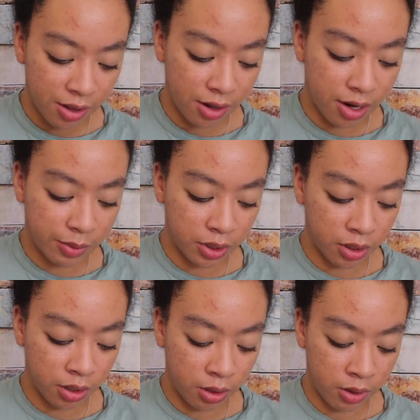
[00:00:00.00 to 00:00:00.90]
And I'm just
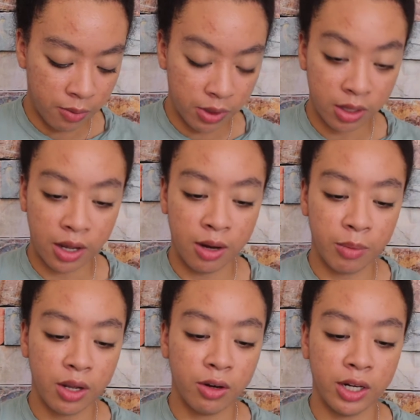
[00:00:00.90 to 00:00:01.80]
going to go in with that in
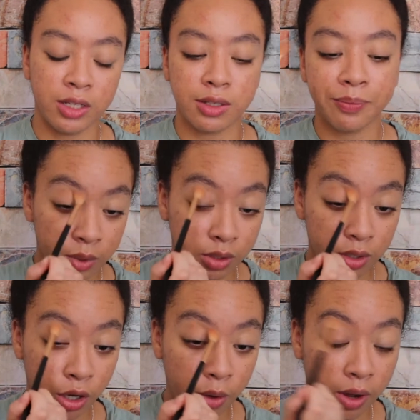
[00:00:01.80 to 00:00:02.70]
my crease.
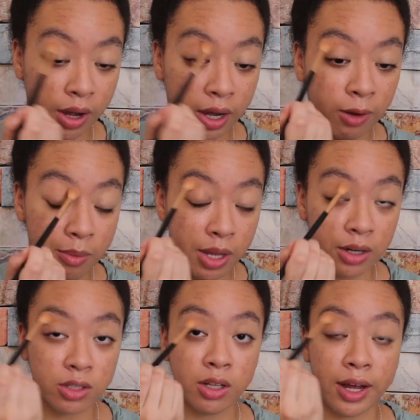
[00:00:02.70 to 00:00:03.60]
So how I
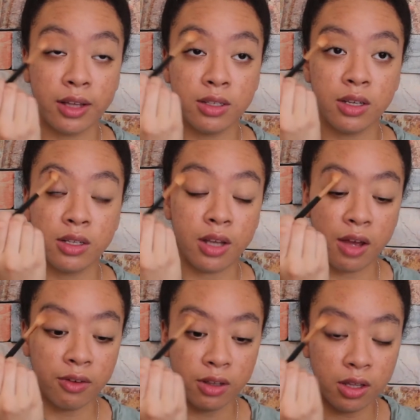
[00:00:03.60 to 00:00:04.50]
manage classes,
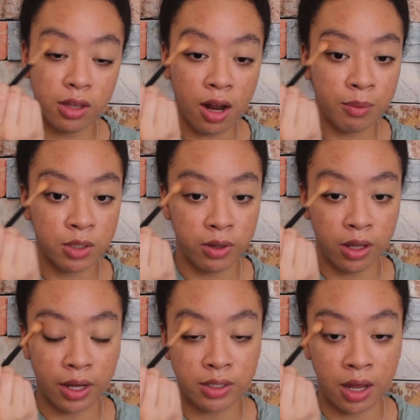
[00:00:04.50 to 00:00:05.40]
everything that I'm doing,
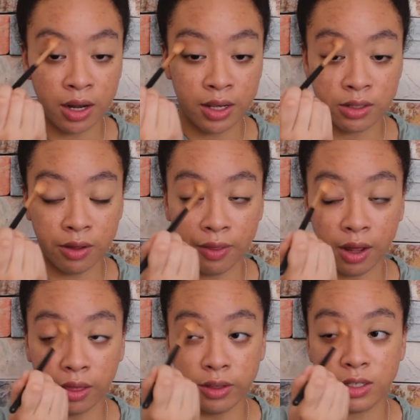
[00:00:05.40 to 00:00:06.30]
like I said, is
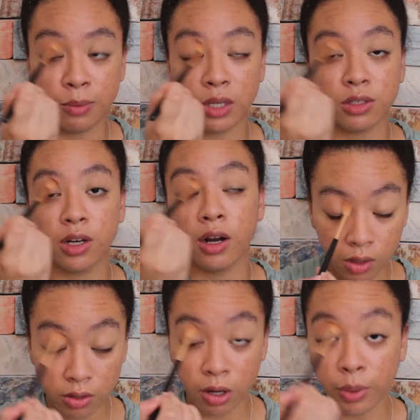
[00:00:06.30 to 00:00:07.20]
online this semester.
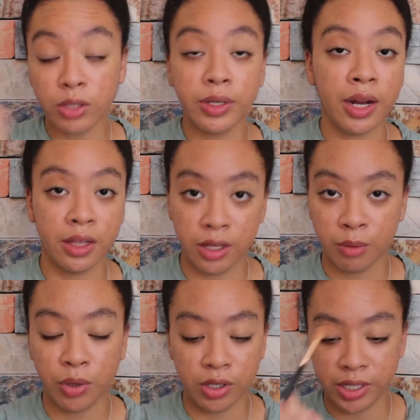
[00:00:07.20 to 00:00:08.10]
So I'm not doing anything
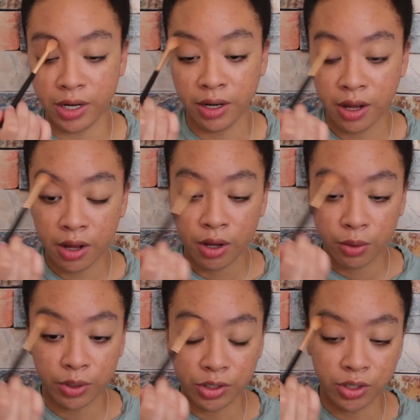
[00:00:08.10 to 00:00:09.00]
in person,
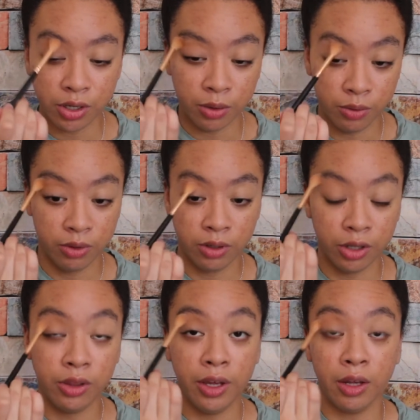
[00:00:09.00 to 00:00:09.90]
which, you know,
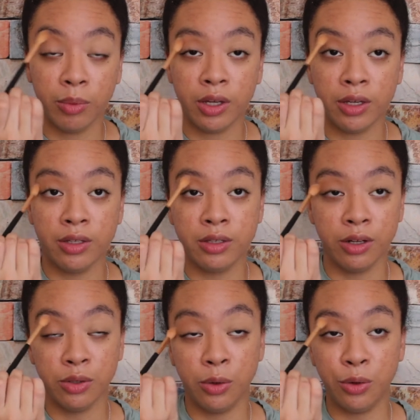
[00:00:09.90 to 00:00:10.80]
good thing because
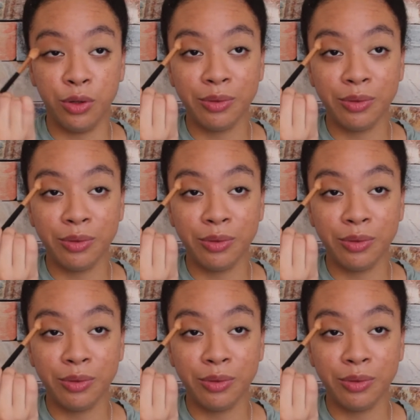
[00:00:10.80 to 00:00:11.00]
there's a whole